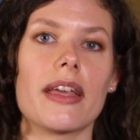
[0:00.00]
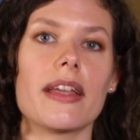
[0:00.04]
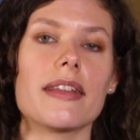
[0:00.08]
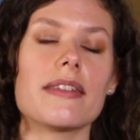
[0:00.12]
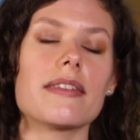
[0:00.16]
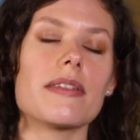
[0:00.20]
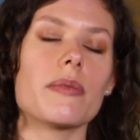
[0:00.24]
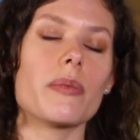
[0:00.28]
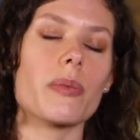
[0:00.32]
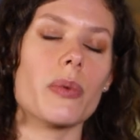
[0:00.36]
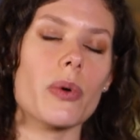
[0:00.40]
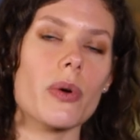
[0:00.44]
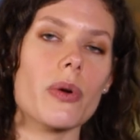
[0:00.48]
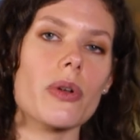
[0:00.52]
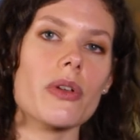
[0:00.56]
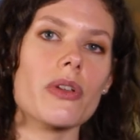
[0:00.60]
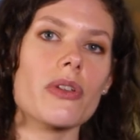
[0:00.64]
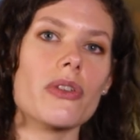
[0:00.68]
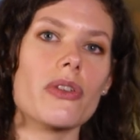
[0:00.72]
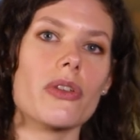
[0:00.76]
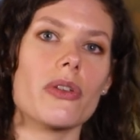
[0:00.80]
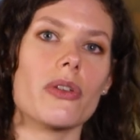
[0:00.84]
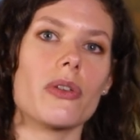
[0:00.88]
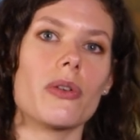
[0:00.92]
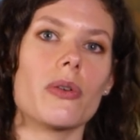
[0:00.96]
it's
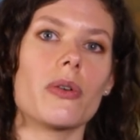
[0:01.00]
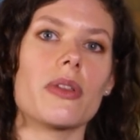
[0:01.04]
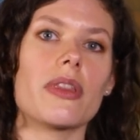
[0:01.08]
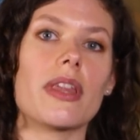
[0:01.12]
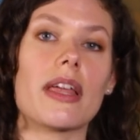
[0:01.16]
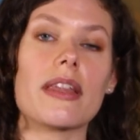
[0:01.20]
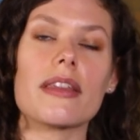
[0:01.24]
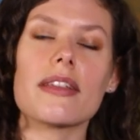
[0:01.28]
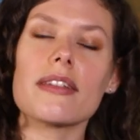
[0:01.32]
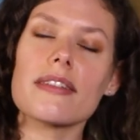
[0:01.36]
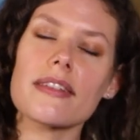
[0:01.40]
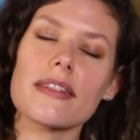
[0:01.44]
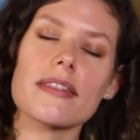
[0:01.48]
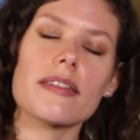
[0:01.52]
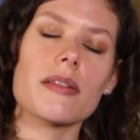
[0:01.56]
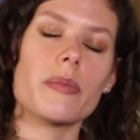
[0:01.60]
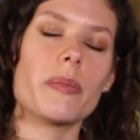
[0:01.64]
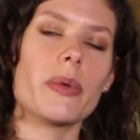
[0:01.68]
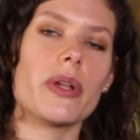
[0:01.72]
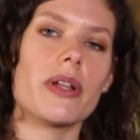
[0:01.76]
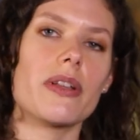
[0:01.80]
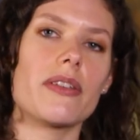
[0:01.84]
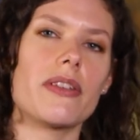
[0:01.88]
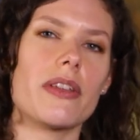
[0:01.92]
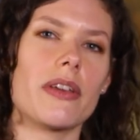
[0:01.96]
important to note that this is a
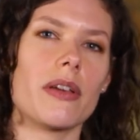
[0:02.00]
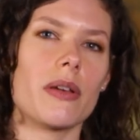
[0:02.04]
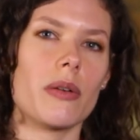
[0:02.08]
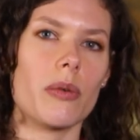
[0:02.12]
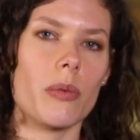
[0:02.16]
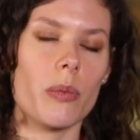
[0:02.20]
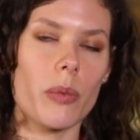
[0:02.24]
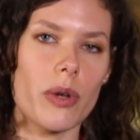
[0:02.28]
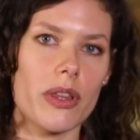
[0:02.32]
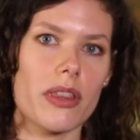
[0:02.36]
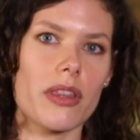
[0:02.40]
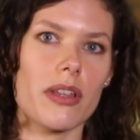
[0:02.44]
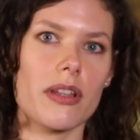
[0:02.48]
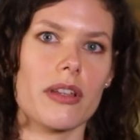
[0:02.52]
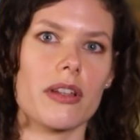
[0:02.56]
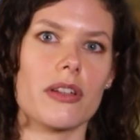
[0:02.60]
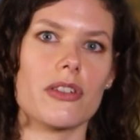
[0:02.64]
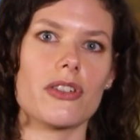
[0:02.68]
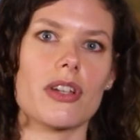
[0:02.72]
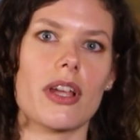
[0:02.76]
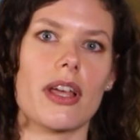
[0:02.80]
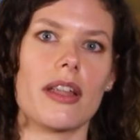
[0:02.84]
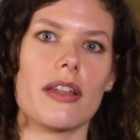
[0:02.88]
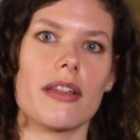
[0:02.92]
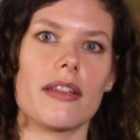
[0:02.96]
building with an
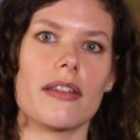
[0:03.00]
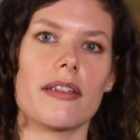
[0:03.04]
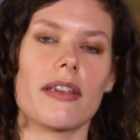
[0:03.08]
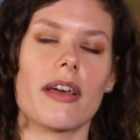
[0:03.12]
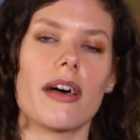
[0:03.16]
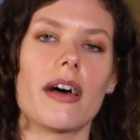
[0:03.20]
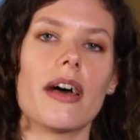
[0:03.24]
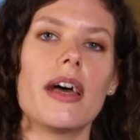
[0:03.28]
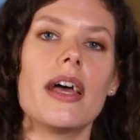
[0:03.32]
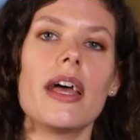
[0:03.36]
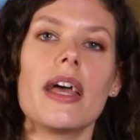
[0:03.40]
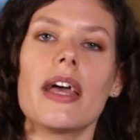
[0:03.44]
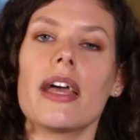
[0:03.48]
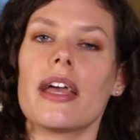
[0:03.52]
agenda.